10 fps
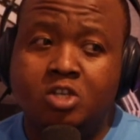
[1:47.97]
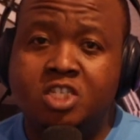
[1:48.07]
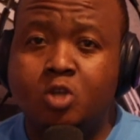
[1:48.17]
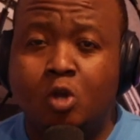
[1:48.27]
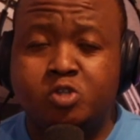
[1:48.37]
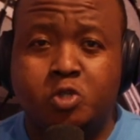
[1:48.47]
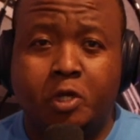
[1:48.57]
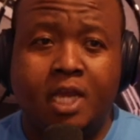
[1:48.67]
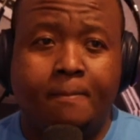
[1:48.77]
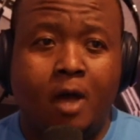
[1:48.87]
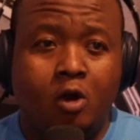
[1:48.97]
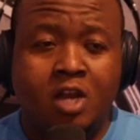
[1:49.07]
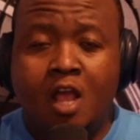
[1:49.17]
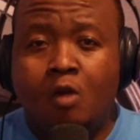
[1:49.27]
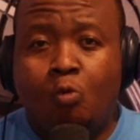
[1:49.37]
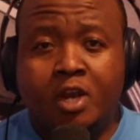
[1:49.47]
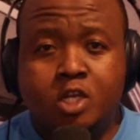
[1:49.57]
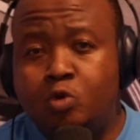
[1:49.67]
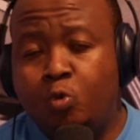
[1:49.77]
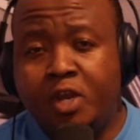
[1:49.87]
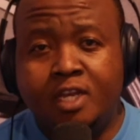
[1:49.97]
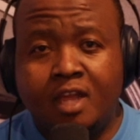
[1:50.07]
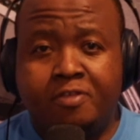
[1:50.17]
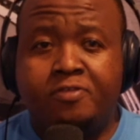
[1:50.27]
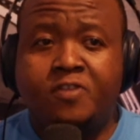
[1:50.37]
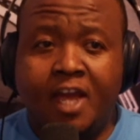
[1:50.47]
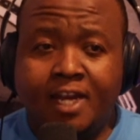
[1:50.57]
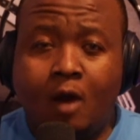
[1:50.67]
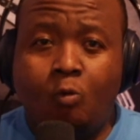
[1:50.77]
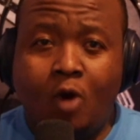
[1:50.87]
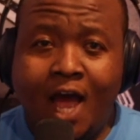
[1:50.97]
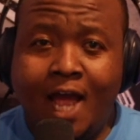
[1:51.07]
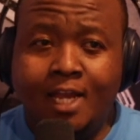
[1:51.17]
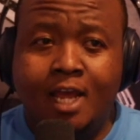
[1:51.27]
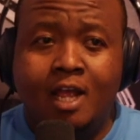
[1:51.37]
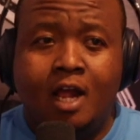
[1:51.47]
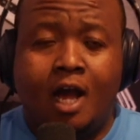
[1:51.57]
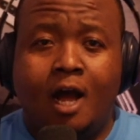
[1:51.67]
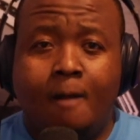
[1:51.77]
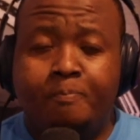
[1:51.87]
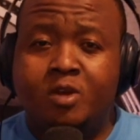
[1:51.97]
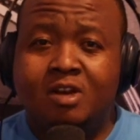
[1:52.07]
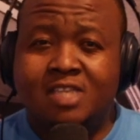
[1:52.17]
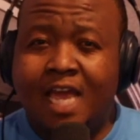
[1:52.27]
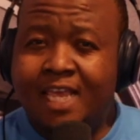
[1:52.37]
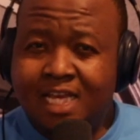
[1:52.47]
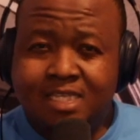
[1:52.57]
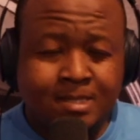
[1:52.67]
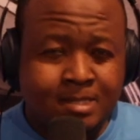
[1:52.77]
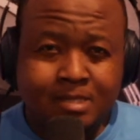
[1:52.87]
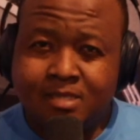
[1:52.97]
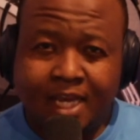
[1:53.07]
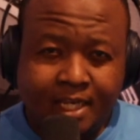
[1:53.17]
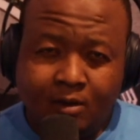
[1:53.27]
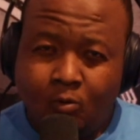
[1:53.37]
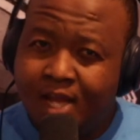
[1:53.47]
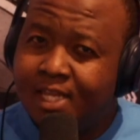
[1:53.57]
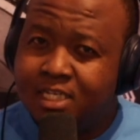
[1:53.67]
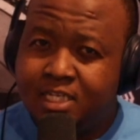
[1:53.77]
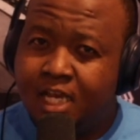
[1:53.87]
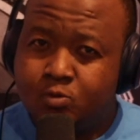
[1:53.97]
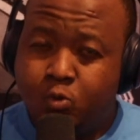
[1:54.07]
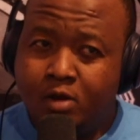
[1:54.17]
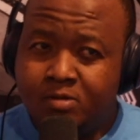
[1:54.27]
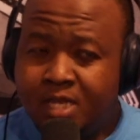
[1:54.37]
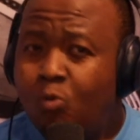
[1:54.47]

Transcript: You know, she's also talking about wanting to win a third award, because I guess this is the second award that she has won.